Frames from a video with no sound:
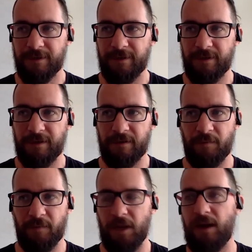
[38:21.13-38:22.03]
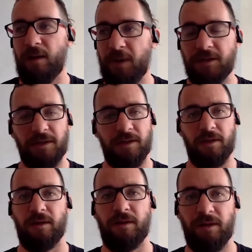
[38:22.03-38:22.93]
um, and basically
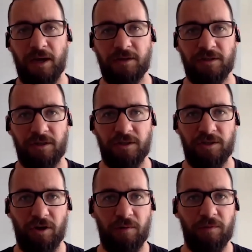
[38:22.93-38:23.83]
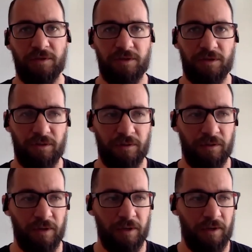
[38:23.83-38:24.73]
the the agency's job was to
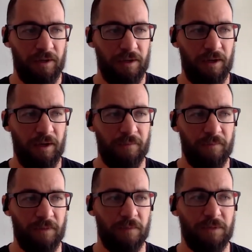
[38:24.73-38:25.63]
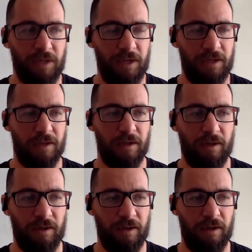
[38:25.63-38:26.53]
um, take
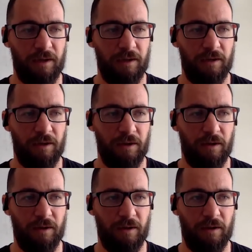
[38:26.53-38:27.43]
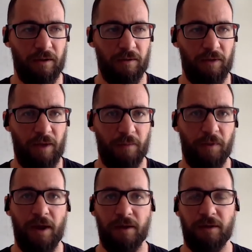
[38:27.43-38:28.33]
uh, you know that
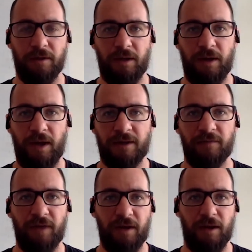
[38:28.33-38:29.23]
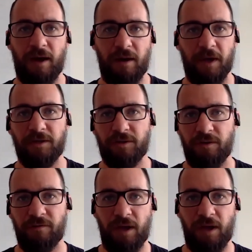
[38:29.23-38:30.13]
brand and then activate it at a major
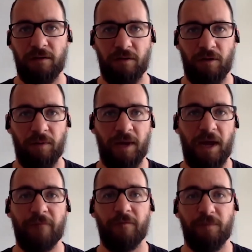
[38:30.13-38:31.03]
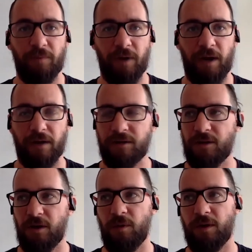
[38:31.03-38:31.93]
event on behalf of the brand.
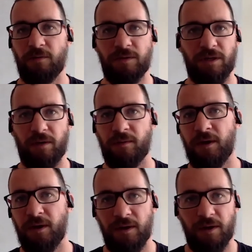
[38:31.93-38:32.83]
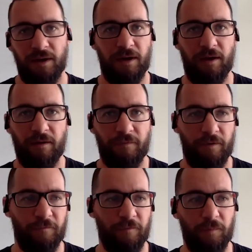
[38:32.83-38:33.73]
So whether it was a, uh,
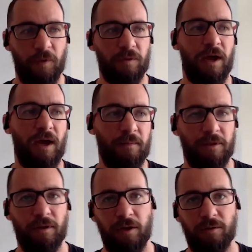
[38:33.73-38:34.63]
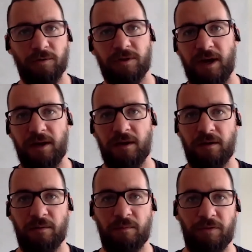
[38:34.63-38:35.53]
a football game at the local
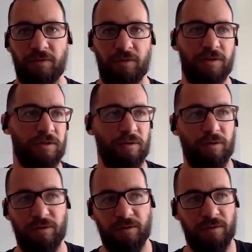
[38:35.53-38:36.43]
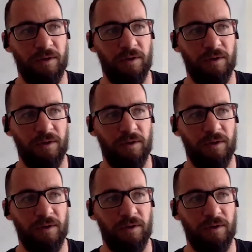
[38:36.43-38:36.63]
stadium through to